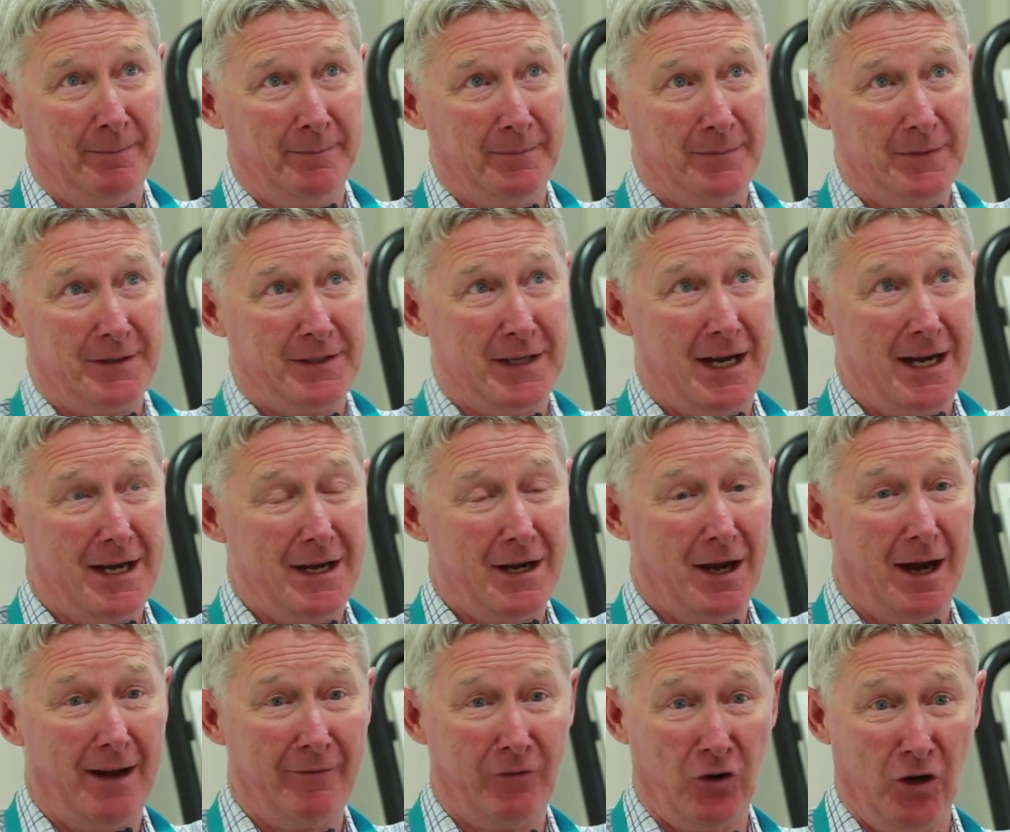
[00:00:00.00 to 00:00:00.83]
say,
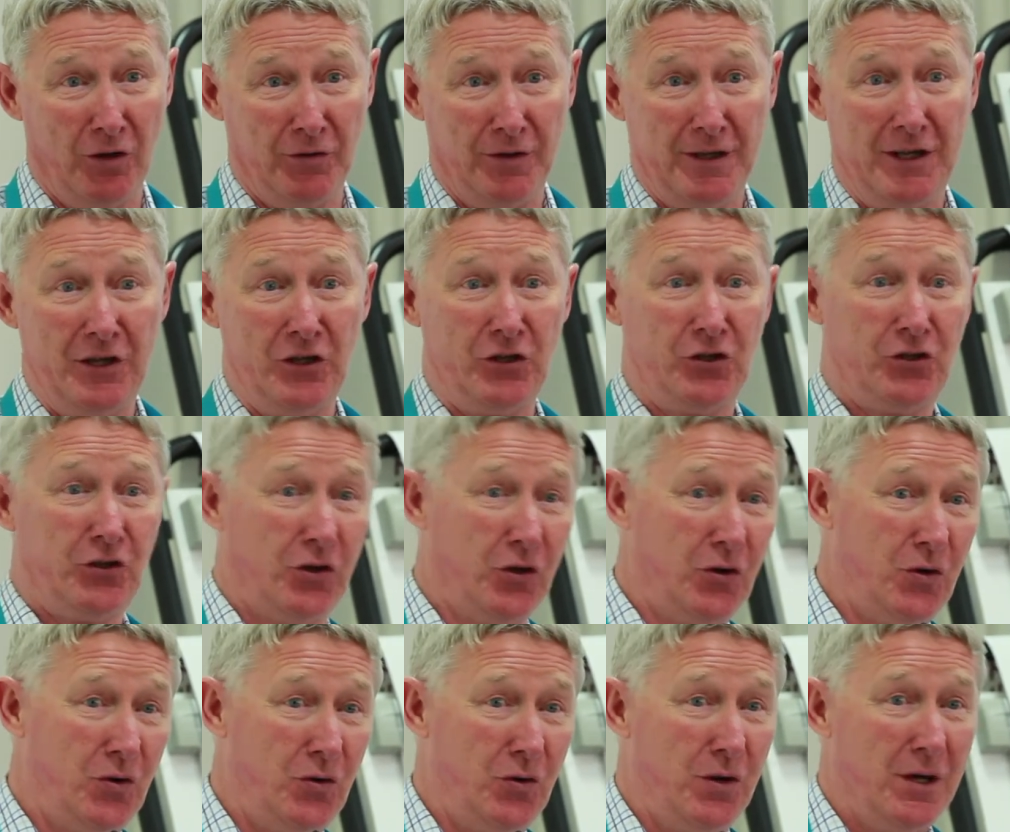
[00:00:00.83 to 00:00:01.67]
I've got these
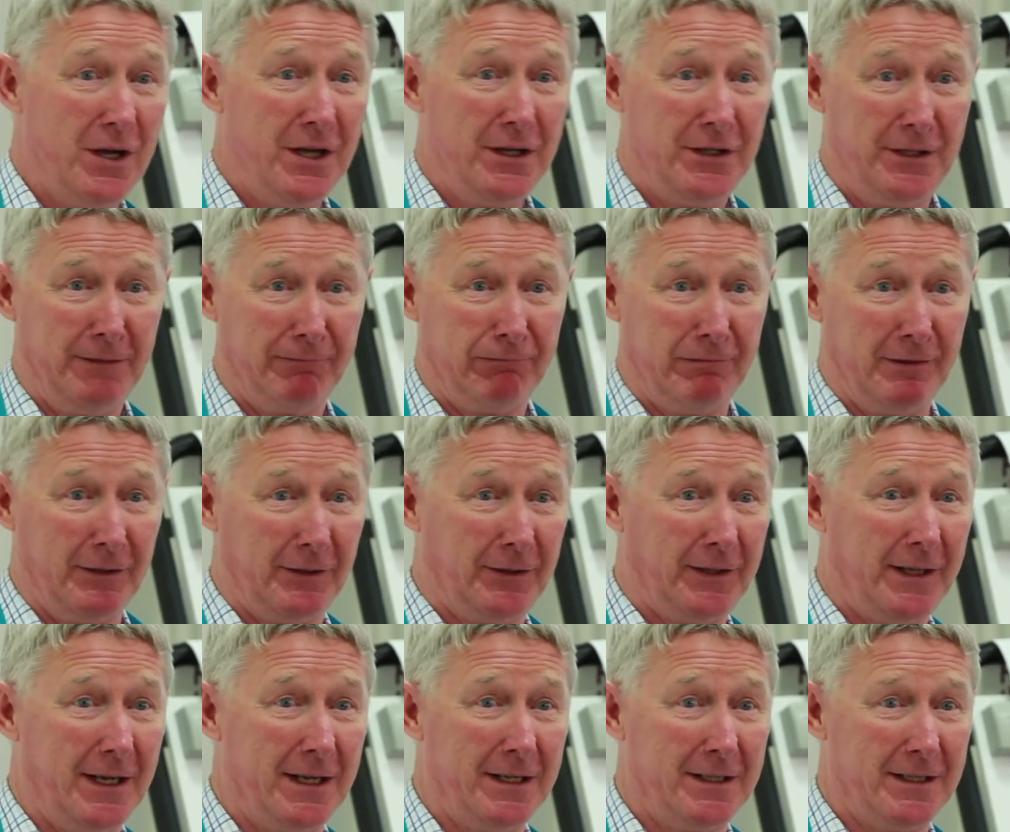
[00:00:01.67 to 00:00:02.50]
two different
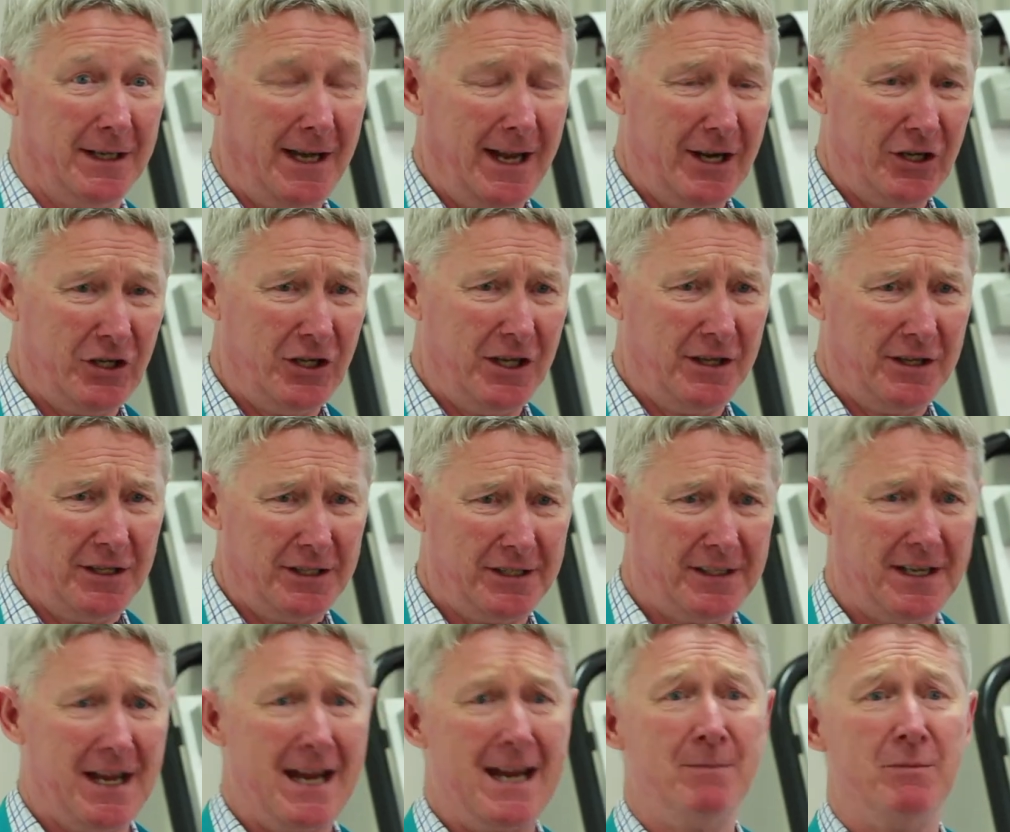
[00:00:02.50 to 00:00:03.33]
things that actually are the
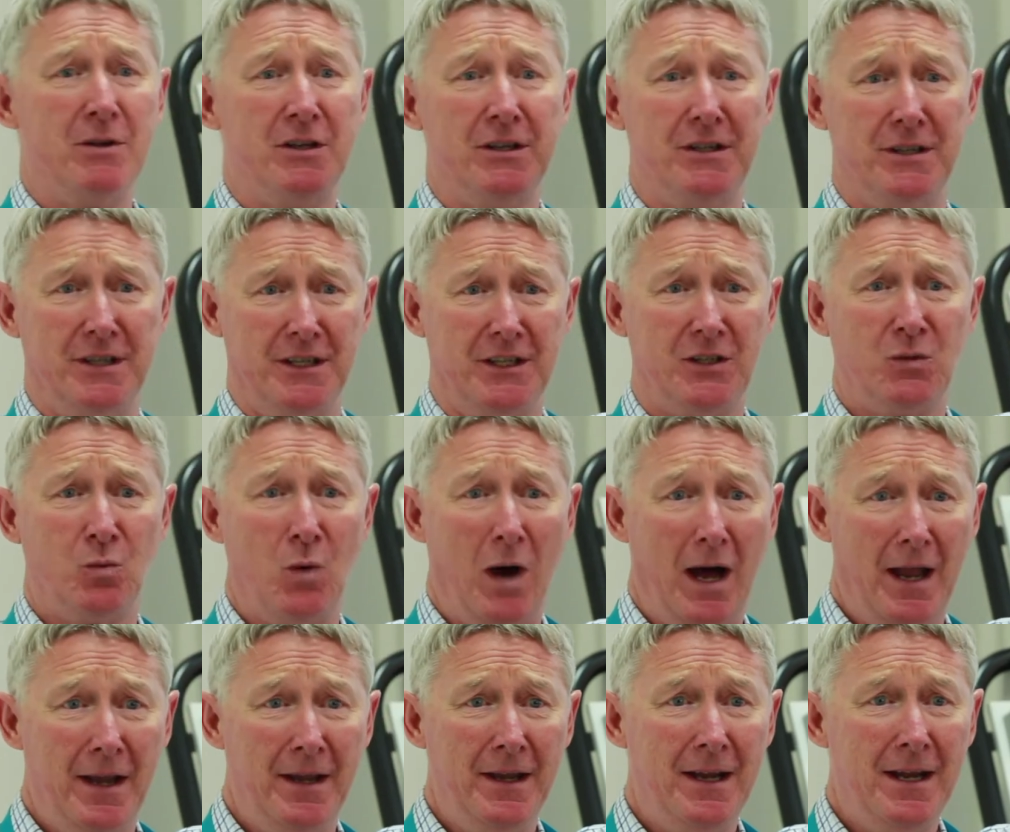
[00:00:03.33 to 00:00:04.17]
same as this
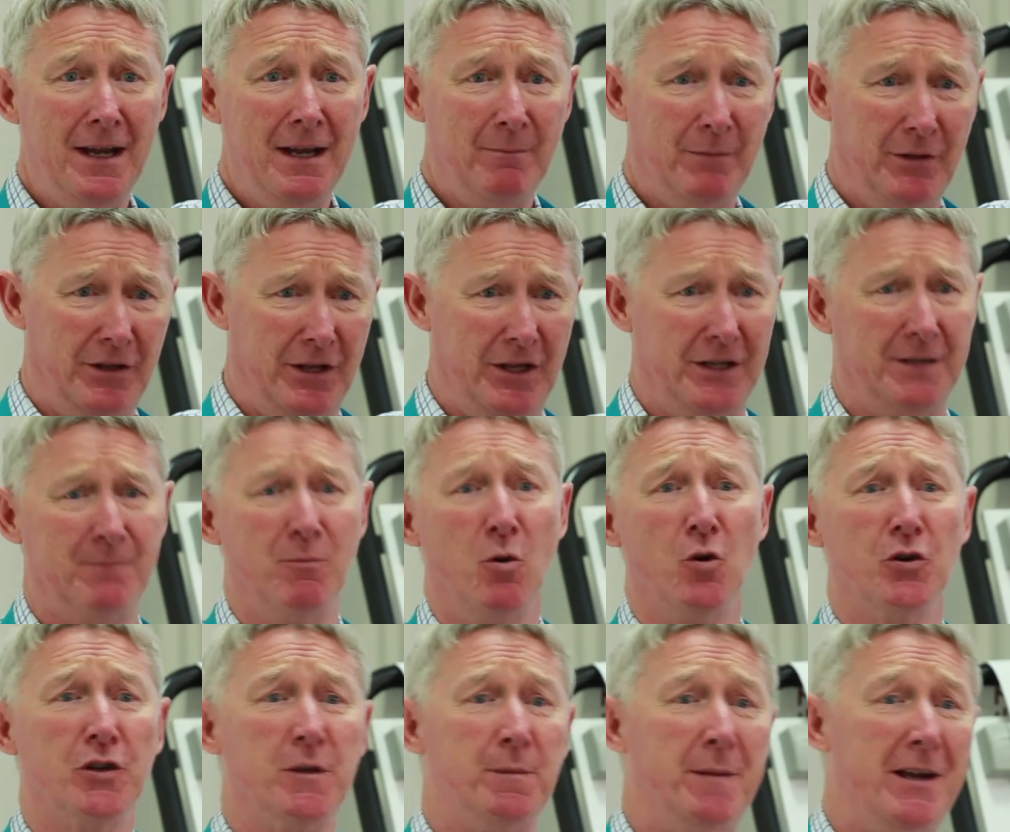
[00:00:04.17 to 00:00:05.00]
one, but they're
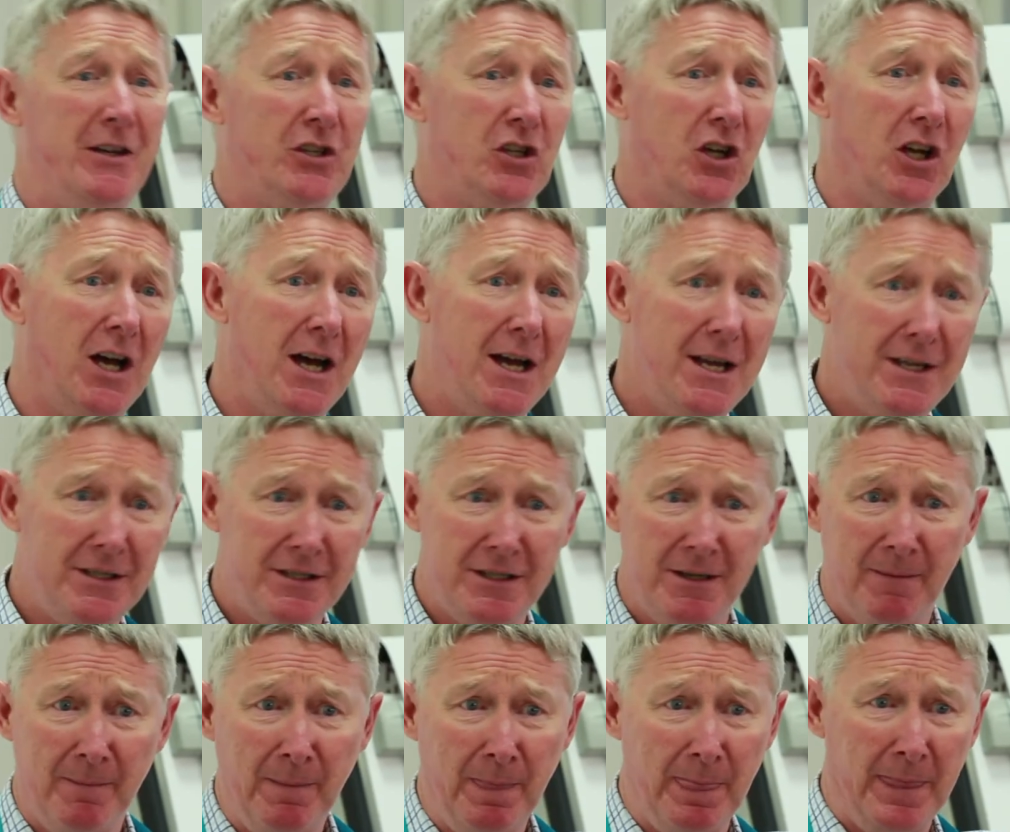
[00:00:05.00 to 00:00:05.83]
more specialized.